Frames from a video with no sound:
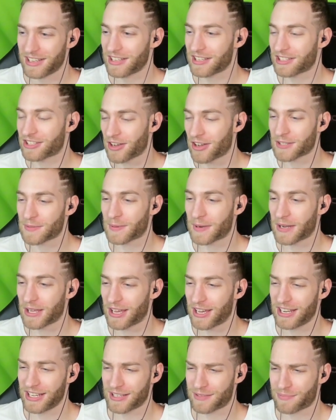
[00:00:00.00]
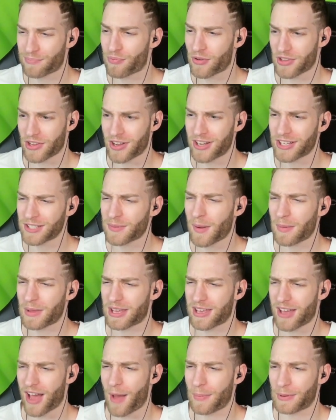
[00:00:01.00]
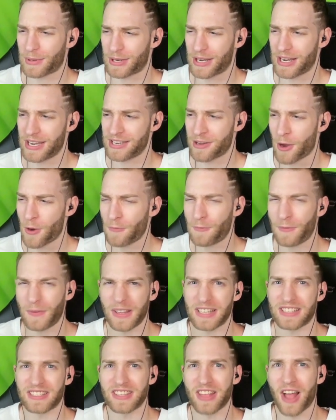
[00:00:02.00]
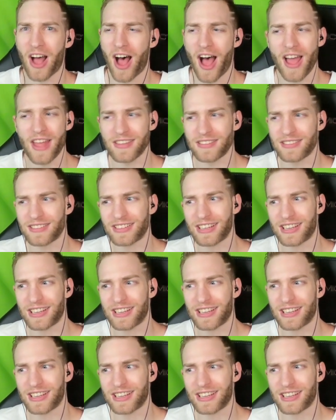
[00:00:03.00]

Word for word: The song's pretty good. The song's probably copyrighted, and hopefully it's not.